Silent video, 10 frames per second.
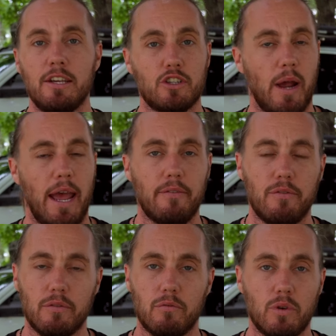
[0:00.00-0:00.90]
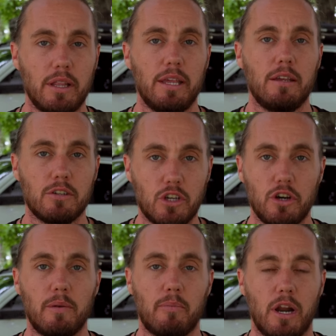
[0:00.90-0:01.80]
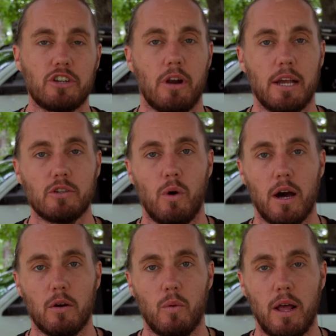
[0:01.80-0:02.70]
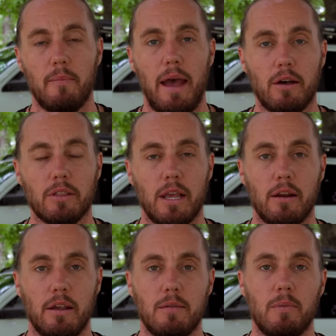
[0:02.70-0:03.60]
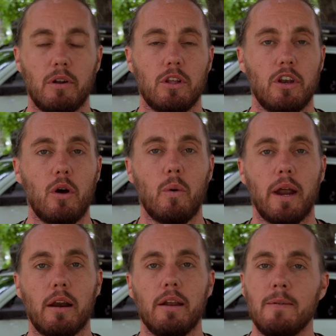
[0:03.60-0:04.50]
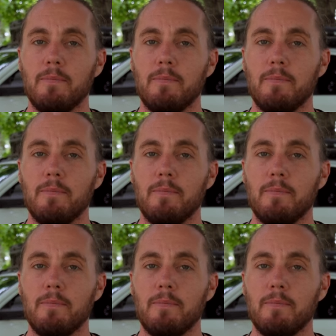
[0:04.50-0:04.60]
So I have really good pressurized water while I'm out there in the middle of nowhere.